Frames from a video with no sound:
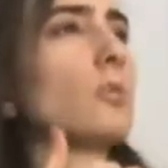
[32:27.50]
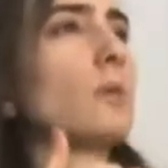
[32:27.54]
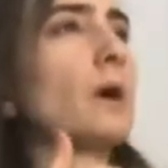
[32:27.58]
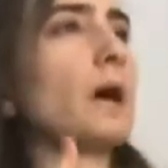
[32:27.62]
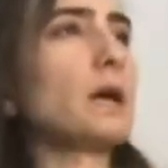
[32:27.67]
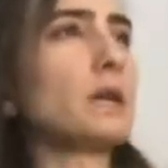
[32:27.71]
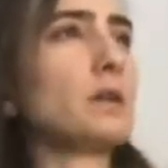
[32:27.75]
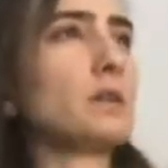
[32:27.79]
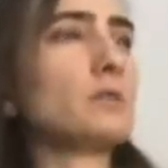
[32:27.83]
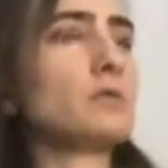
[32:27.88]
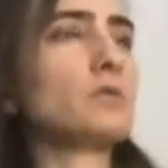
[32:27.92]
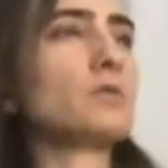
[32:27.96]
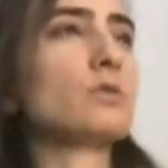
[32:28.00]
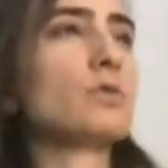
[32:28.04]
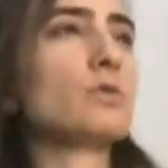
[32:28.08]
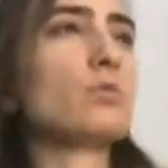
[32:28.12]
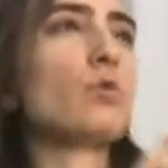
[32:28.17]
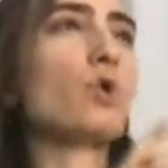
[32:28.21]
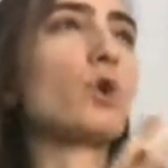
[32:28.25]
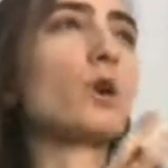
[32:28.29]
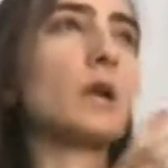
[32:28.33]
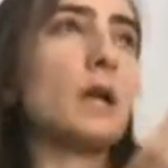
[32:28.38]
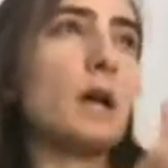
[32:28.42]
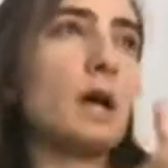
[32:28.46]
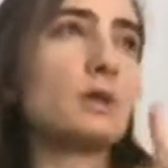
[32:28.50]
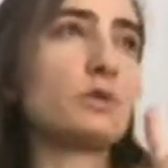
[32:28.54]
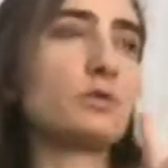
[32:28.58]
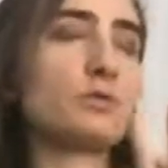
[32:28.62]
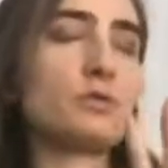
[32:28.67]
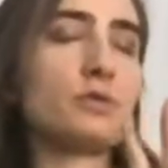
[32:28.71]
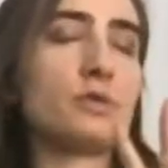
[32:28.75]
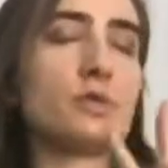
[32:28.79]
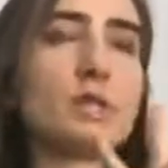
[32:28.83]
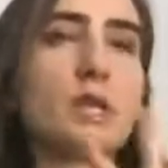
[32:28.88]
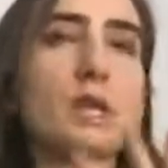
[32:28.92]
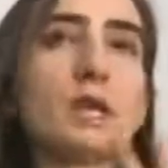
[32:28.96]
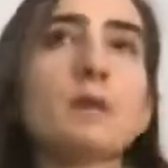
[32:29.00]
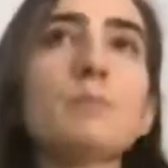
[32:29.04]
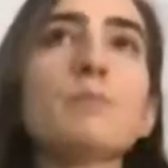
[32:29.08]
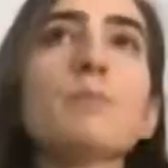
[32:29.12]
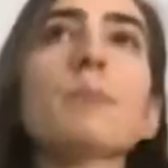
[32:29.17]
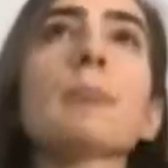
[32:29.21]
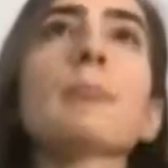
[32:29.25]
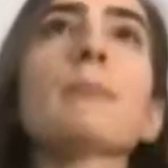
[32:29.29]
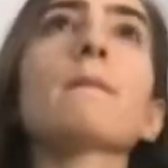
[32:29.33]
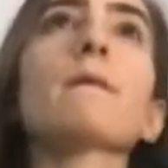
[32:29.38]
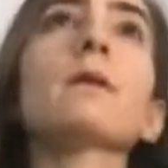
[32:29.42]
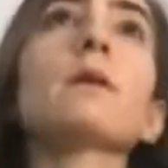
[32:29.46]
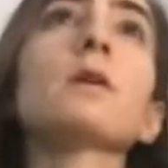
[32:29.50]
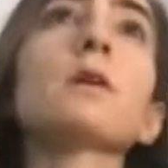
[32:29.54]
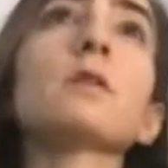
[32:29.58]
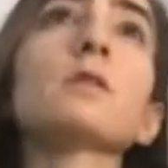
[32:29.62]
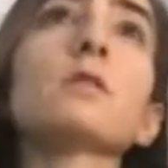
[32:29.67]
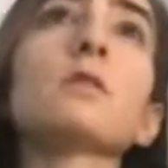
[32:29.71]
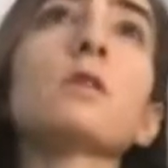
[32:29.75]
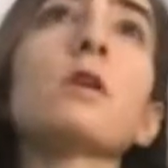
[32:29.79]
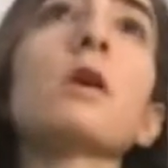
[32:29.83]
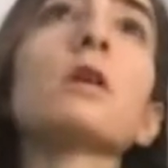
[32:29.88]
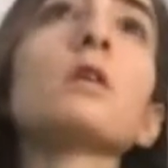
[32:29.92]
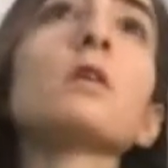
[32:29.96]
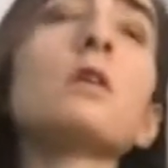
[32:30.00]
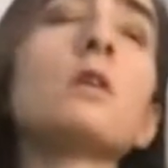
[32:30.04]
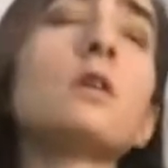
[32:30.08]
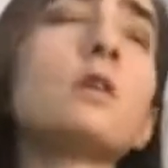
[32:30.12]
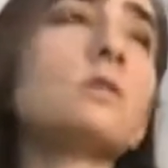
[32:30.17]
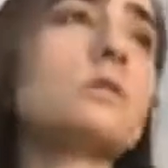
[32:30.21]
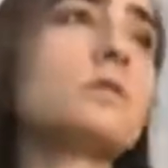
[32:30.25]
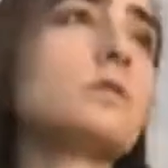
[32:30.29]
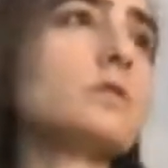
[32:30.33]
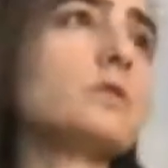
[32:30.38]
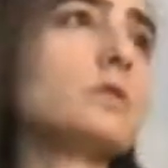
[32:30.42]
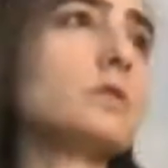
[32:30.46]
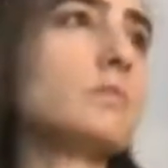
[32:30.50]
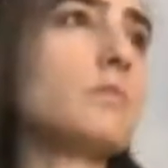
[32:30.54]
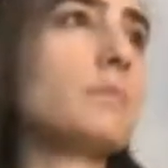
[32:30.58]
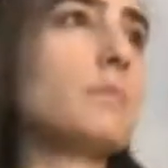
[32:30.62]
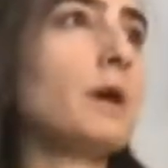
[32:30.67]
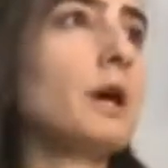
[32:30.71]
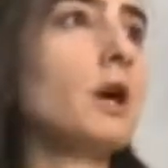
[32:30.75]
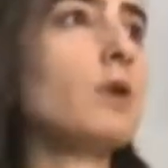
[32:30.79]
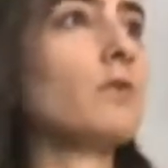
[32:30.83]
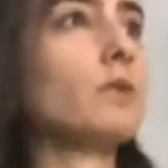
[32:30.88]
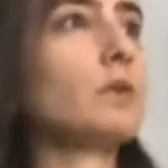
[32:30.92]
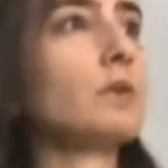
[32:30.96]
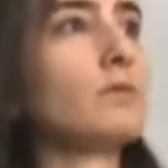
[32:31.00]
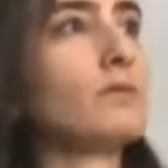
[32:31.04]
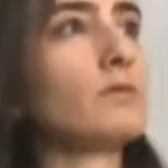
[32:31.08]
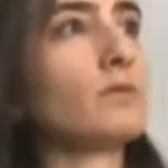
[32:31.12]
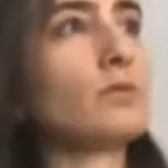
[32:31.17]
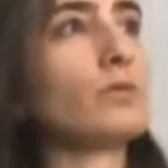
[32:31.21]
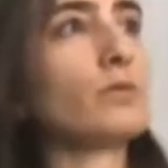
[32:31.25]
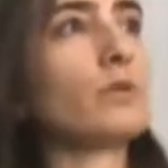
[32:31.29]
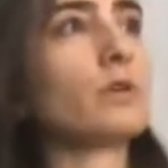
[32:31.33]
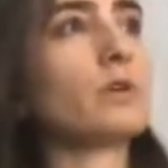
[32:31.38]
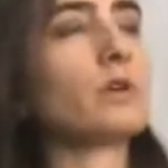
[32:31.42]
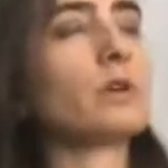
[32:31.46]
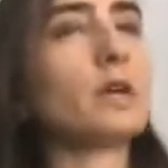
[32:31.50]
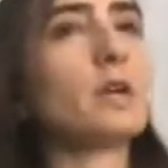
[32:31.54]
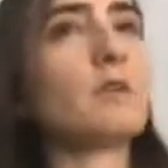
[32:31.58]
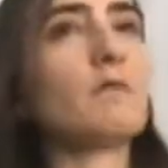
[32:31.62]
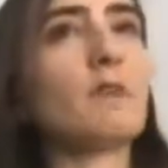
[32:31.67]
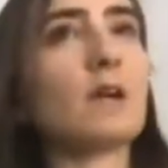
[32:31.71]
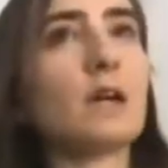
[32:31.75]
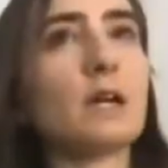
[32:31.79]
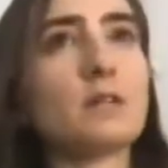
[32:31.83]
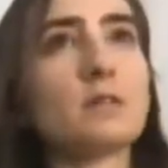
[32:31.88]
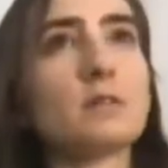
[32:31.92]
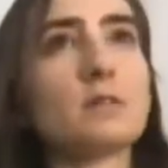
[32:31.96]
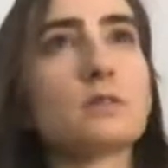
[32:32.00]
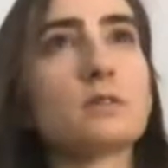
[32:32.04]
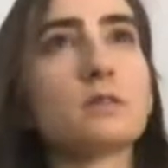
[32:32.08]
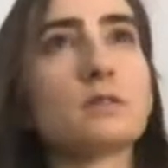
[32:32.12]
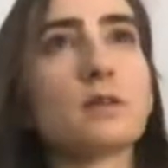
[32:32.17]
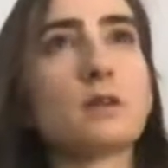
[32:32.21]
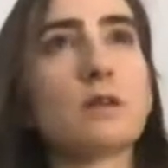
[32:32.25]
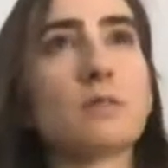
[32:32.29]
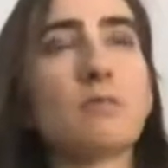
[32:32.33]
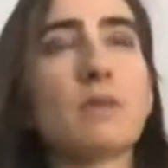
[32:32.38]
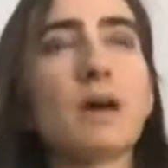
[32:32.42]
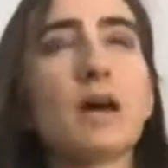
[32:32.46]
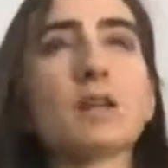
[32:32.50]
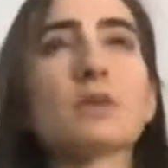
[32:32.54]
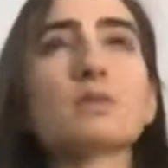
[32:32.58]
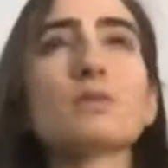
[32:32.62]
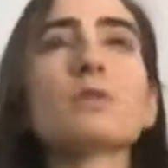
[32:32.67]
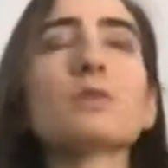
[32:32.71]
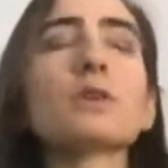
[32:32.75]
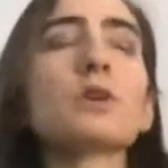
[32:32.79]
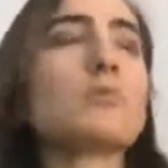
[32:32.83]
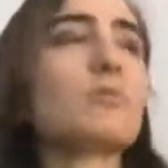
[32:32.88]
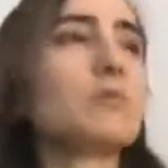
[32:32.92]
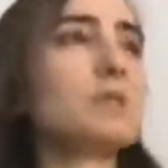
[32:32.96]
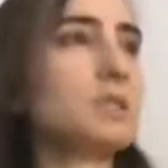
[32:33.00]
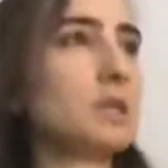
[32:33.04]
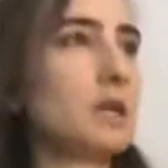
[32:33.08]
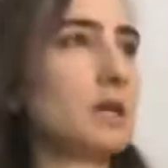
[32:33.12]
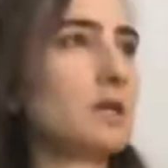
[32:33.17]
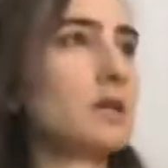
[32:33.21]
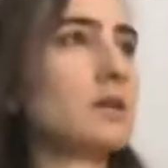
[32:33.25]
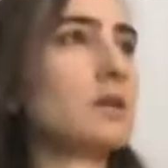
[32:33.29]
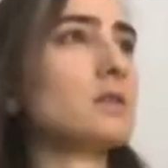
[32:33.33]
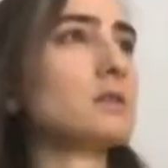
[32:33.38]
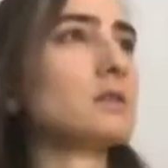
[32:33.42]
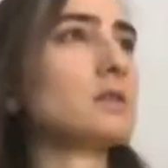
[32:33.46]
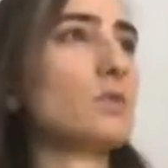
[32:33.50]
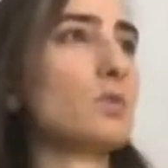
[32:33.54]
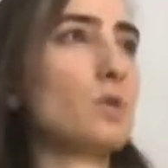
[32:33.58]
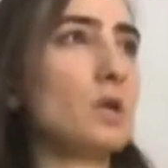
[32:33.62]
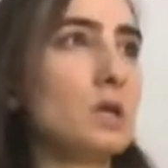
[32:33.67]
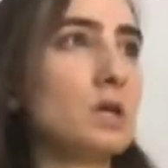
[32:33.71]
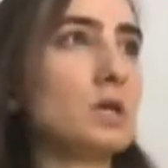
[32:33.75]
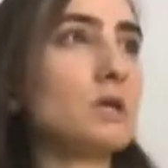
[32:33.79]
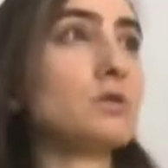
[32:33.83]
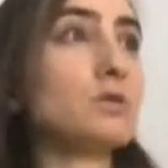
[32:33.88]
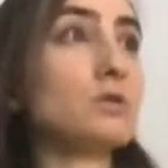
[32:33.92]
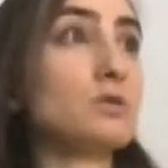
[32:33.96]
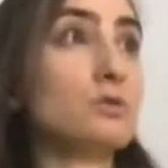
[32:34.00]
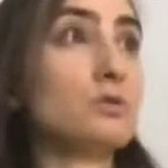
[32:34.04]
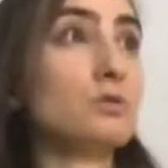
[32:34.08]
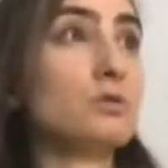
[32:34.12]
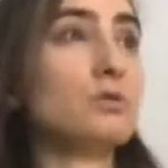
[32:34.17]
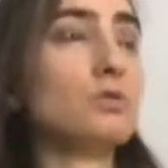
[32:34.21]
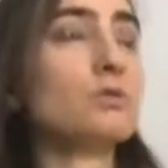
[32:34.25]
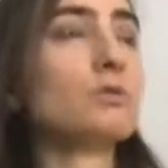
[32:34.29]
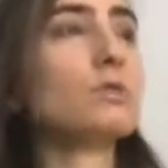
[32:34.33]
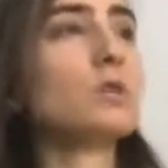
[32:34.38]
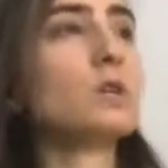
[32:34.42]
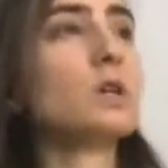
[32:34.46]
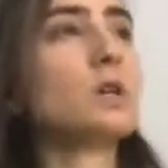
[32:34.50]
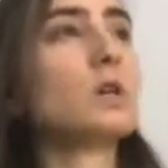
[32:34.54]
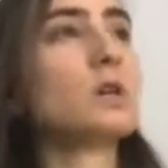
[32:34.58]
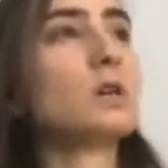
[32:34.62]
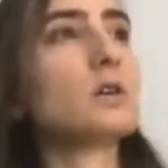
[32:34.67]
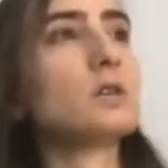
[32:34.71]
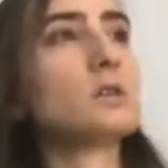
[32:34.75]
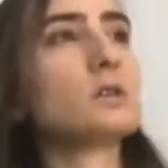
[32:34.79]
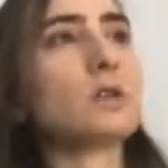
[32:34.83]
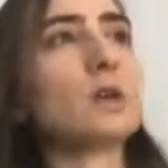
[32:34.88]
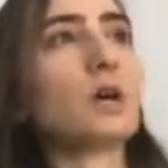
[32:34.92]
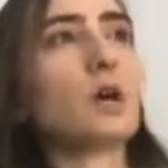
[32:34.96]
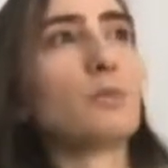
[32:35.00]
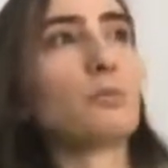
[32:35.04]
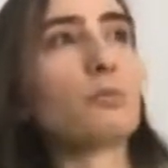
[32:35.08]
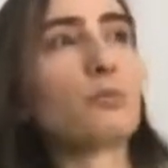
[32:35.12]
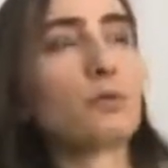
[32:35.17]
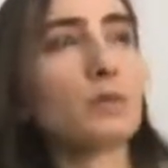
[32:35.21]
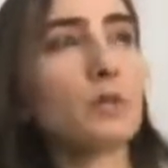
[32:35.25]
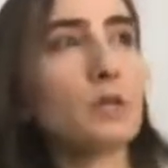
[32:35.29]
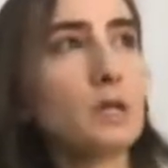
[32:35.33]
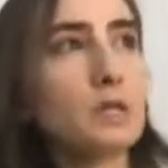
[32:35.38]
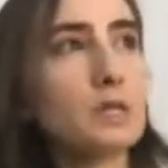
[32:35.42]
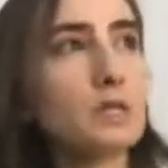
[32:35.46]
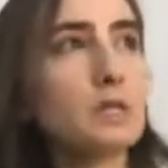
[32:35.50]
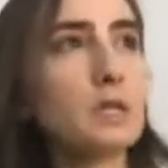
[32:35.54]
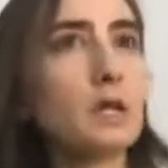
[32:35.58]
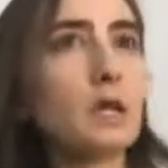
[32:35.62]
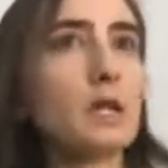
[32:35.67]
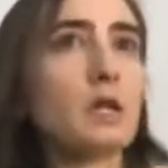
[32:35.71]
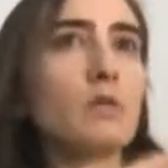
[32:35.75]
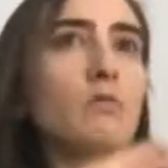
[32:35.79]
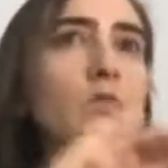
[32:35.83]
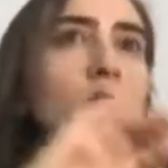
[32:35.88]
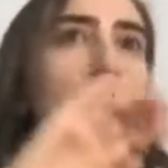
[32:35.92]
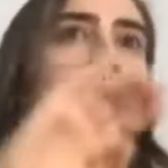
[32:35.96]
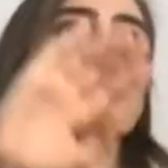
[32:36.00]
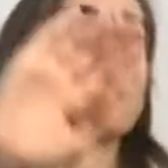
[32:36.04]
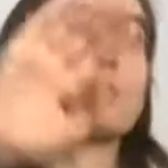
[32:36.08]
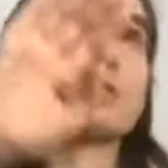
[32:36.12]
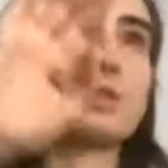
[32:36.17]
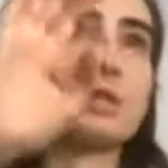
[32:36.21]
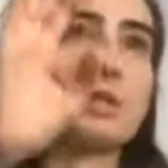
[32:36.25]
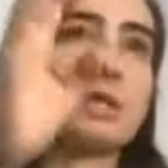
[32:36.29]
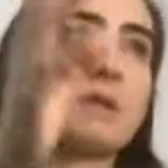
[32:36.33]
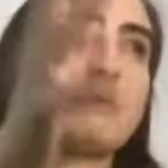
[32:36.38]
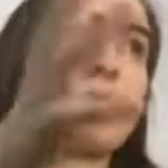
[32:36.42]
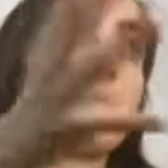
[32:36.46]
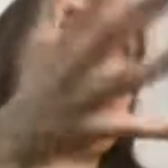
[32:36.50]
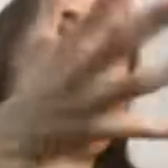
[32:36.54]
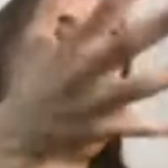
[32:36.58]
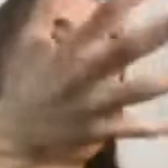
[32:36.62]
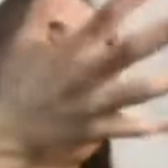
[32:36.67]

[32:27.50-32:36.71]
go back into a more natural state. There are also some pelvic floor advanced uh, manual therapy techniques that we can do to help release any restriction that